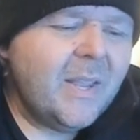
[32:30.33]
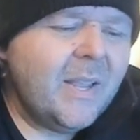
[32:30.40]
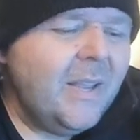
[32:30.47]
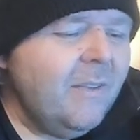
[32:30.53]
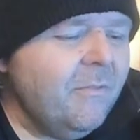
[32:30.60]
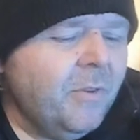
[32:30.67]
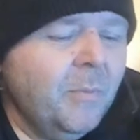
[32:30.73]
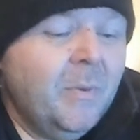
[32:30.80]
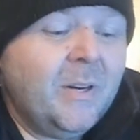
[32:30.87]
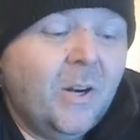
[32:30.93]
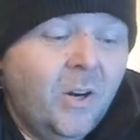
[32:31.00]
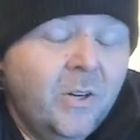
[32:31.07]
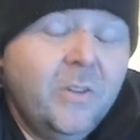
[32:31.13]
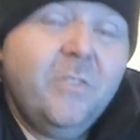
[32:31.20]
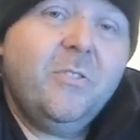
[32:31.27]
from an
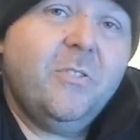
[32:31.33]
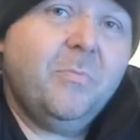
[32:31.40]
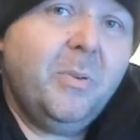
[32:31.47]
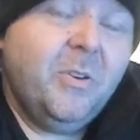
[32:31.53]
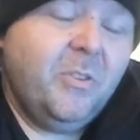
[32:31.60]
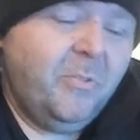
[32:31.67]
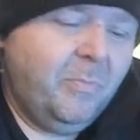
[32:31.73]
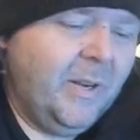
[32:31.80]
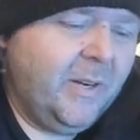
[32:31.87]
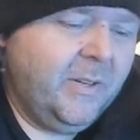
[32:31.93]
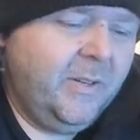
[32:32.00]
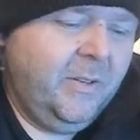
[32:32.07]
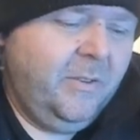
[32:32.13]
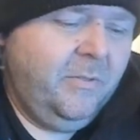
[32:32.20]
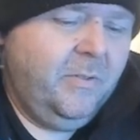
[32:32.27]
artist's
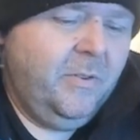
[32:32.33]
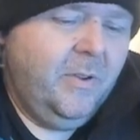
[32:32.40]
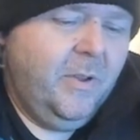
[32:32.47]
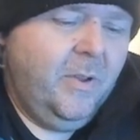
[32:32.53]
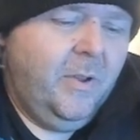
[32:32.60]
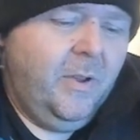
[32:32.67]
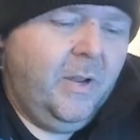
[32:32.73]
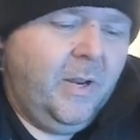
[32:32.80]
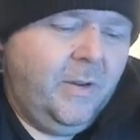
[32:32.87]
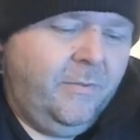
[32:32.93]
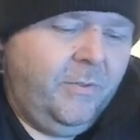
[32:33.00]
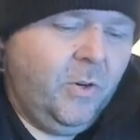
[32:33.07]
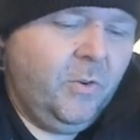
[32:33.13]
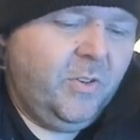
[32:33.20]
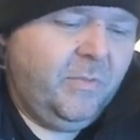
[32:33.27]
perspective and if
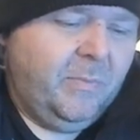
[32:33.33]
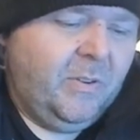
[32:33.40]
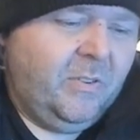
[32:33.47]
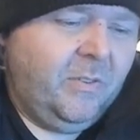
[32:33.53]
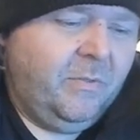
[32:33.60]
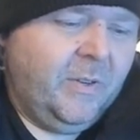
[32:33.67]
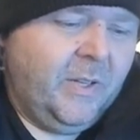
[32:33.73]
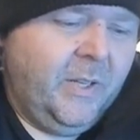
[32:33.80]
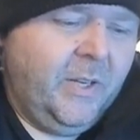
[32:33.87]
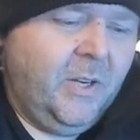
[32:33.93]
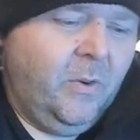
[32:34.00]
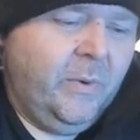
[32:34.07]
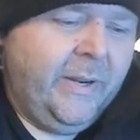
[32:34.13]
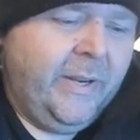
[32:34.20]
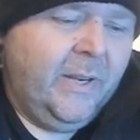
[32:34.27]
you're specifically
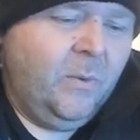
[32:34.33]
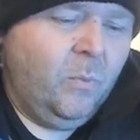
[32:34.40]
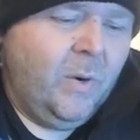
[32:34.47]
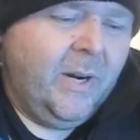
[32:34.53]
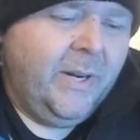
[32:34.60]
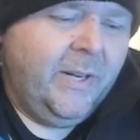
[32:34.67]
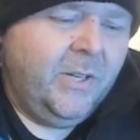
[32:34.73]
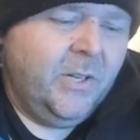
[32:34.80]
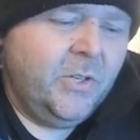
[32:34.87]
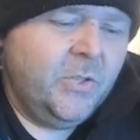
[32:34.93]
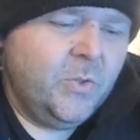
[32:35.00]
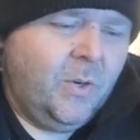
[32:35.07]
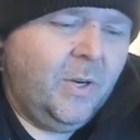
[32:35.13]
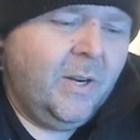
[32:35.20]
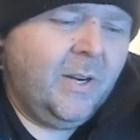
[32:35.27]
going in wanting to
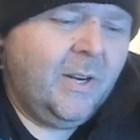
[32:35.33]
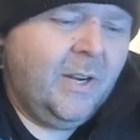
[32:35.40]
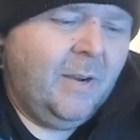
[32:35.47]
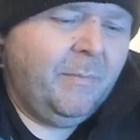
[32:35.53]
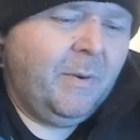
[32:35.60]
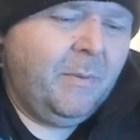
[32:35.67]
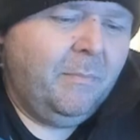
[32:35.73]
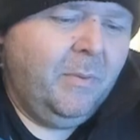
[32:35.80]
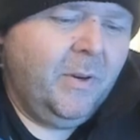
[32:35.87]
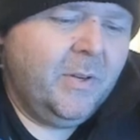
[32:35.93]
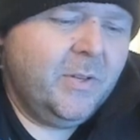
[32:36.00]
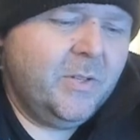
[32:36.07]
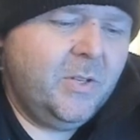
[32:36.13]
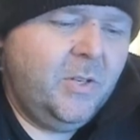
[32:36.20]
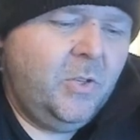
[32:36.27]
draw comic
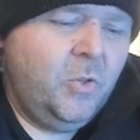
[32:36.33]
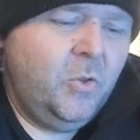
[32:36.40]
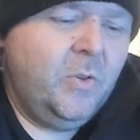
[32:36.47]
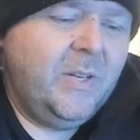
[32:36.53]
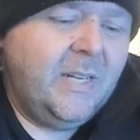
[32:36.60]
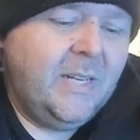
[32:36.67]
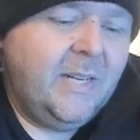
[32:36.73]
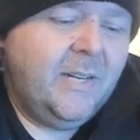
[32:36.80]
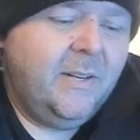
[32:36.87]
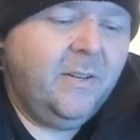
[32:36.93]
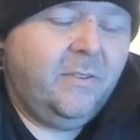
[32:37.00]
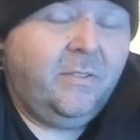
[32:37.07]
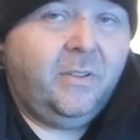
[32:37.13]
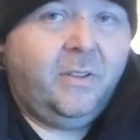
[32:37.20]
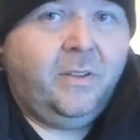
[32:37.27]
books you need to
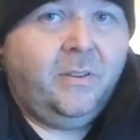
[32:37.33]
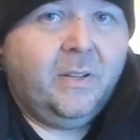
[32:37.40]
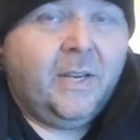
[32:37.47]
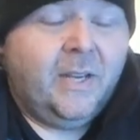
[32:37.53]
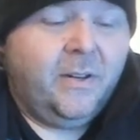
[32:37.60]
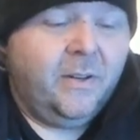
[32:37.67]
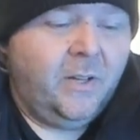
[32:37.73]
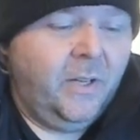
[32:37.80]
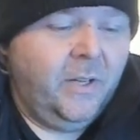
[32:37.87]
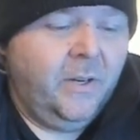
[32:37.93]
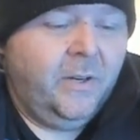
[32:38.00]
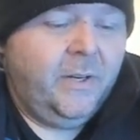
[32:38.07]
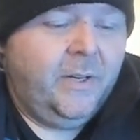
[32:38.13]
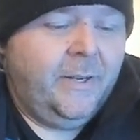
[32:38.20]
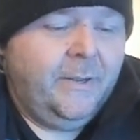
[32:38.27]
see that
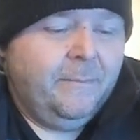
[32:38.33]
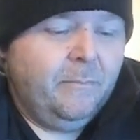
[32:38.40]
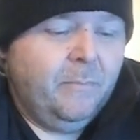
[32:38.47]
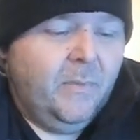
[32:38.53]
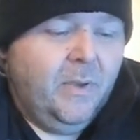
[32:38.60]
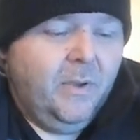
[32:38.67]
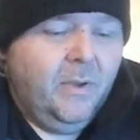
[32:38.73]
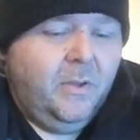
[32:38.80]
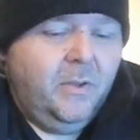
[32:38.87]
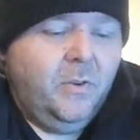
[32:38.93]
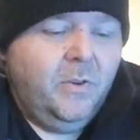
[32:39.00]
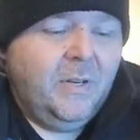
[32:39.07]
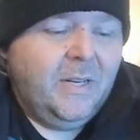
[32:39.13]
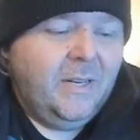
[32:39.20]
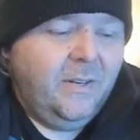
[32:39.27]
clarity
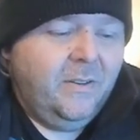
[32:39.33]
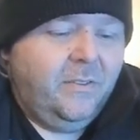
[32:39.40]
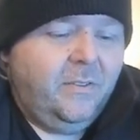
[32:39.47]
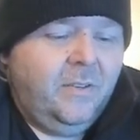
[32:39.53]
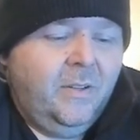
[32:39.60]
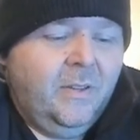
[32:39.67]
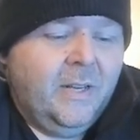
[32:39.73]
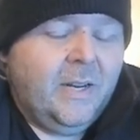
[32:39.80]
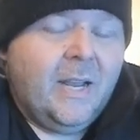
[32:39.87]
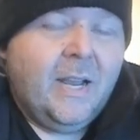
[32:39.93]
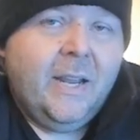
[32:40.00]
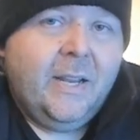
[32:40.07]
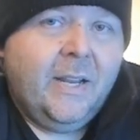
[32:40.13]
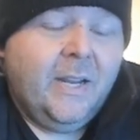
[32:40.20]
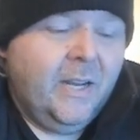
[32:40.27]
you need to see that
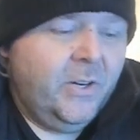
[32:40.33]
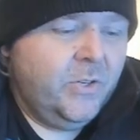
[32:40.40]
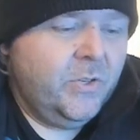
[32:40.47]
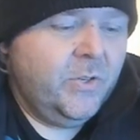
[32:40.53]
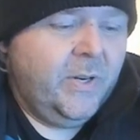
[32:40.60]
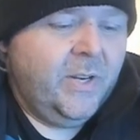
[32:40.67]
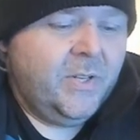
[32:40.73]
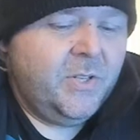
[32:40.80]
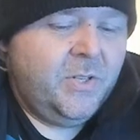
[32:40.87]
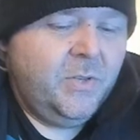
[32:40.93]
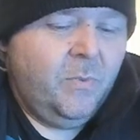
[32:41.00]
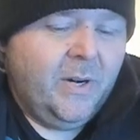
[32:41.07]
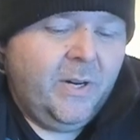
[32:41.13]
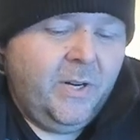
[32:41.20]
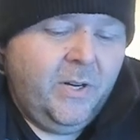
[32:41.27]
high contrast you
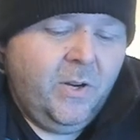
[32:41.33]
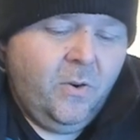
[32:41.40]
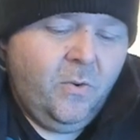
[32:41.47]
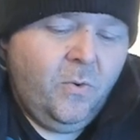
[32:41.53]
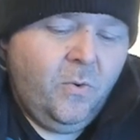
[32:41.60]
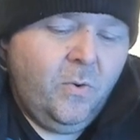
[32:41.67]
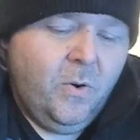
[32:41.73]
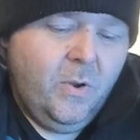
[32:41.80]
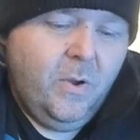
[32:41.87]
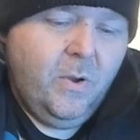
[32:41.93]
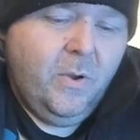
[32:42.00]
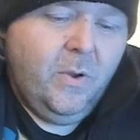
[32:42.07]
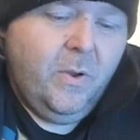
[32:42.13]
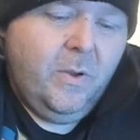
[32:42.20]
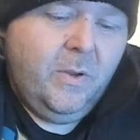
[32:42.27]
want to know
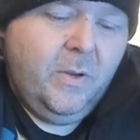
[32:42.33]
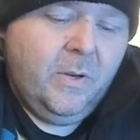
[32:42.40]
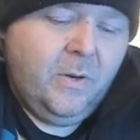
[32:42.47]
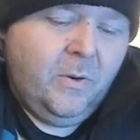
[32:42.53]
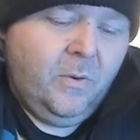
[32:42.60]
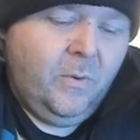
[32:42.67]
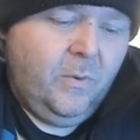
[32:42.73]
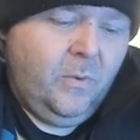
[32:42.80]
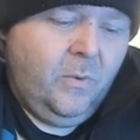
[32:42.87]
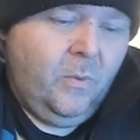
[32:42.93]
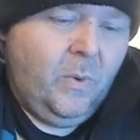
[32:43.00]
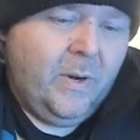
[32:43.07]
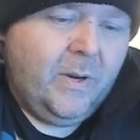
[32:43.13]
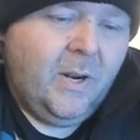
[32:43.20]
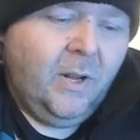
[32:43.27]
you know,
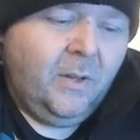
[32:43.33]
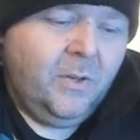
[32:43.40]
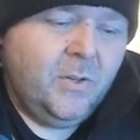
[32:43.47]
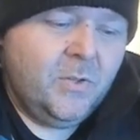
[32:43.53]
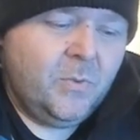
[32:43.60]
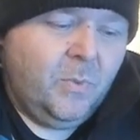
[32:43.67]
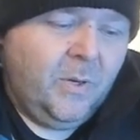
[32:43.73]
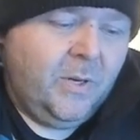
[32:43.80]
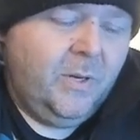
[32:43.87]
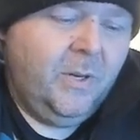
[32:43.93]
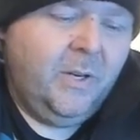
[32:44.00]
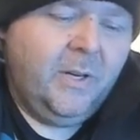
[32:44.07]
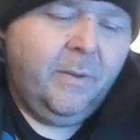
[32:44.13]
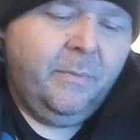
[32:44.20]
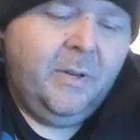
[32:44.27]
what colors work
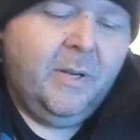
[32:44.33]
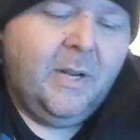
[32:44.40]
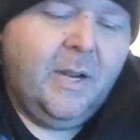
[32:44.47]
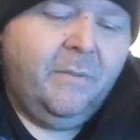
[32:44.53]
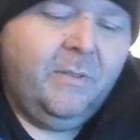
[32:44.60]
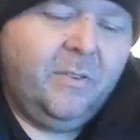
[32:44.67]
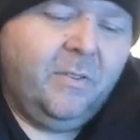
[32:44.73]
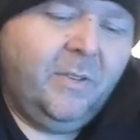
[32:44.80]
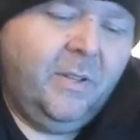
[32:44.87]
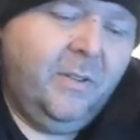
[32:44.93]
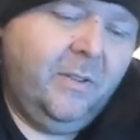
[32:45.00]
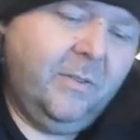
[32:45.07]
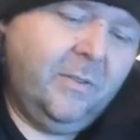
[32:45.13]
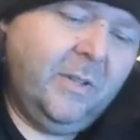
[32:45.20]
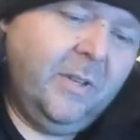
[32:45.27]
good. I mean, obviously,
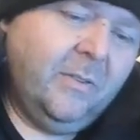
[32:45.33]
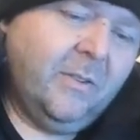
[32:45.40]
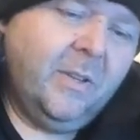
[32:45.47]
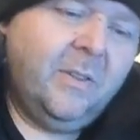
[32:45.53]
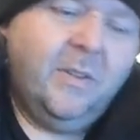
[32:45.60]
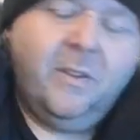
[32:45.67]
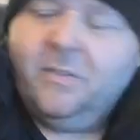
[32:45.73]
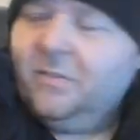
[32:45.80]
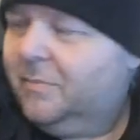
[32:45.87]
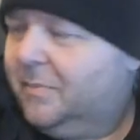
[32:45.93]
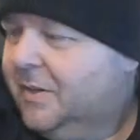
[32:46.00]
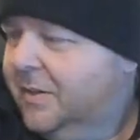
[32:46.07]
things like this, I mean,